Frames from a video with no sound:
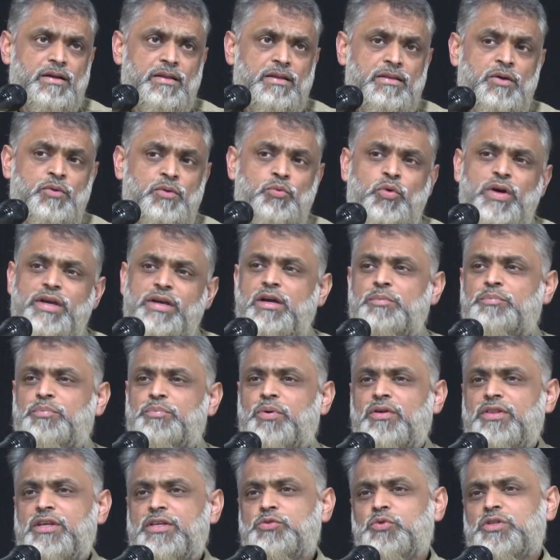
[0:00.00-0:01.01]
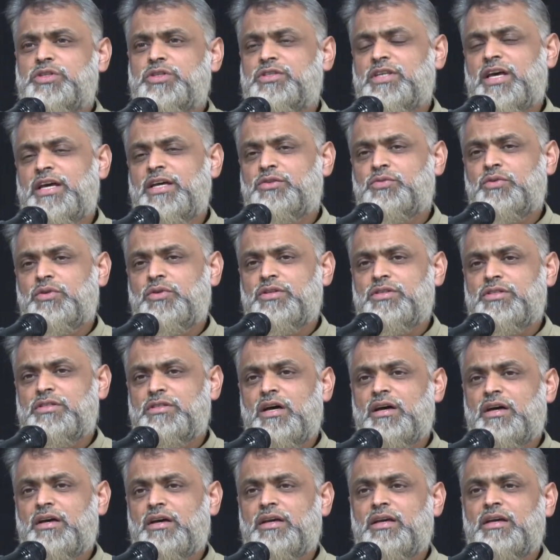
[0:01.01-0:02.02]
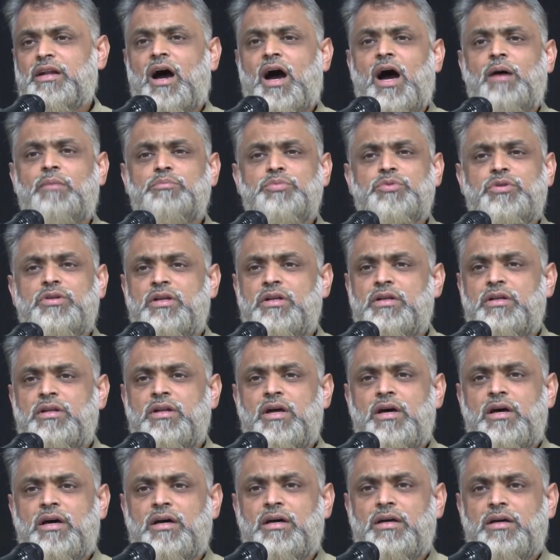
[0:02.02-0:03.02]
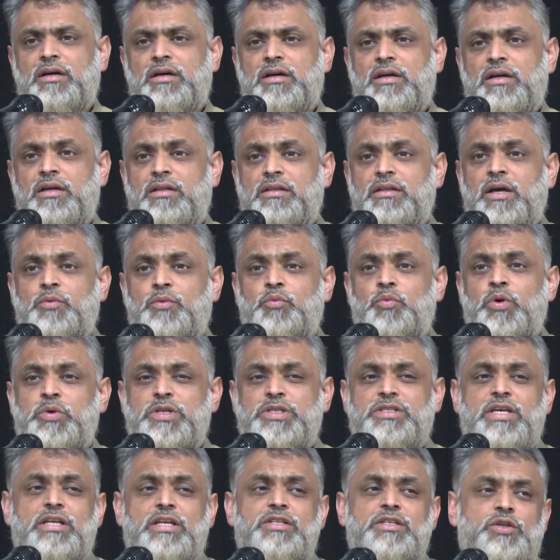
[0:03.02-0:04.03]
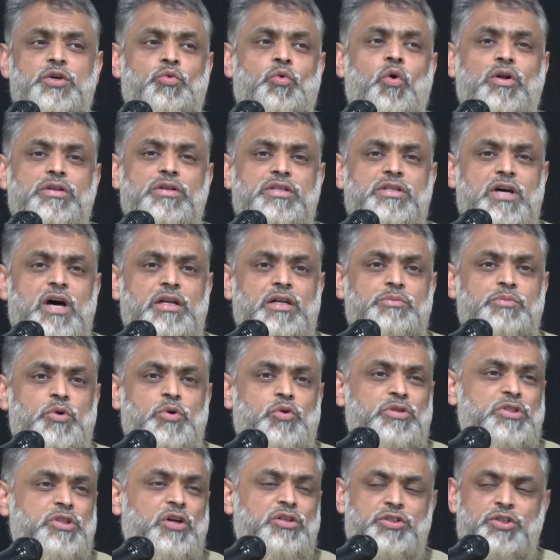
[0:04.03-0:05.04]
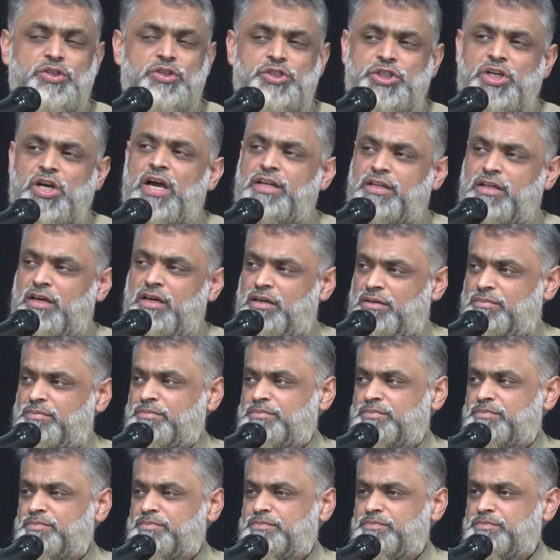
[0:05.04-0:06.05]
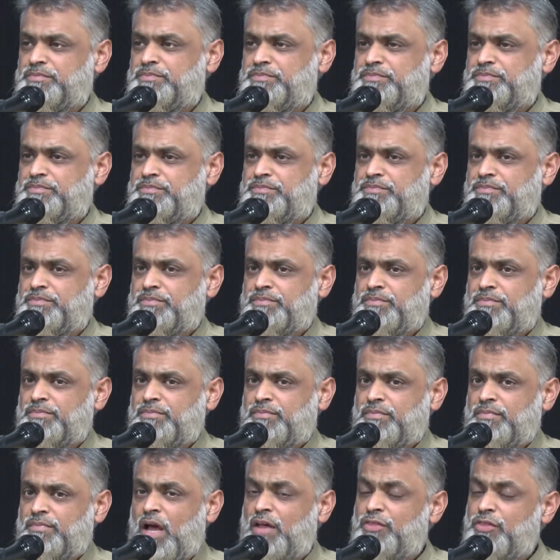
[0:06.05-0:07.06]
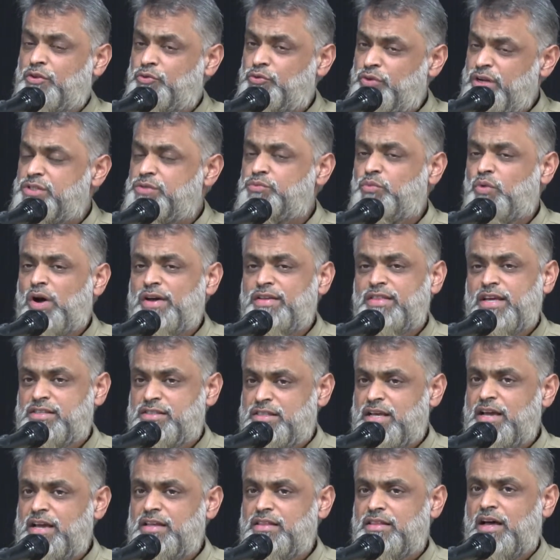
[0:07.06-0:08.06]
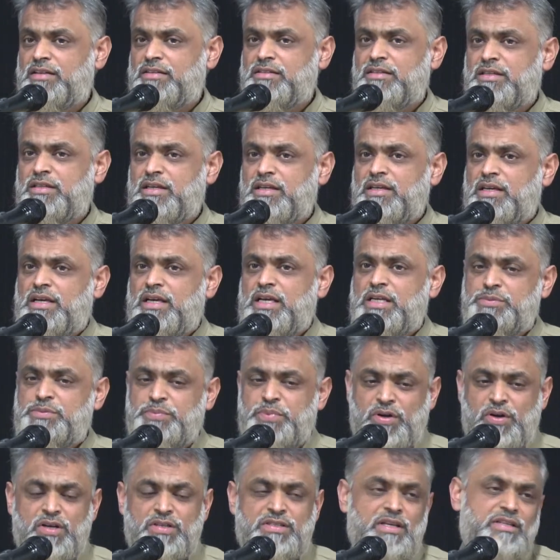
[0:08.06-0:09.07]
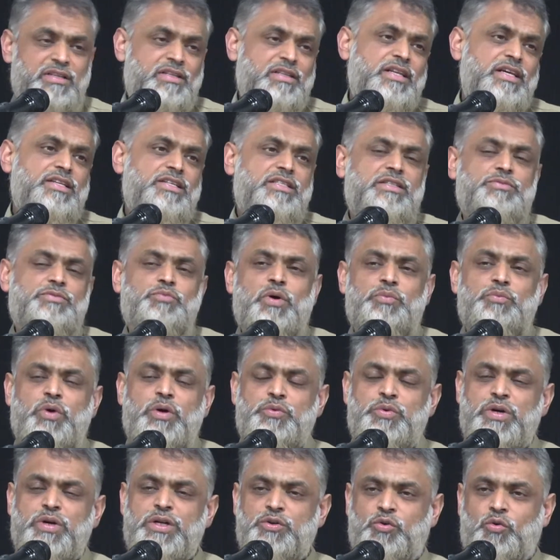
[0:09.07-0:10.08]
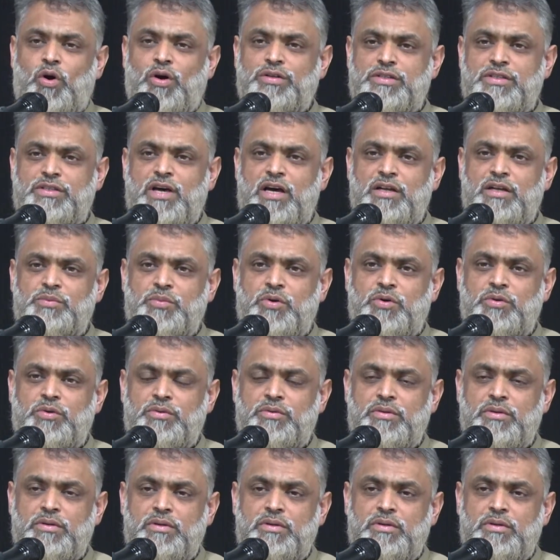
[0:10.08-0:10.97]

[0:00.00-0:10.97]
The Uyghur brothers would say to us, "Akhi, alhamdulillah, that we were sent to Guantanamo and not to China." And the reason why they say that is because at least when we were in Guantanamo,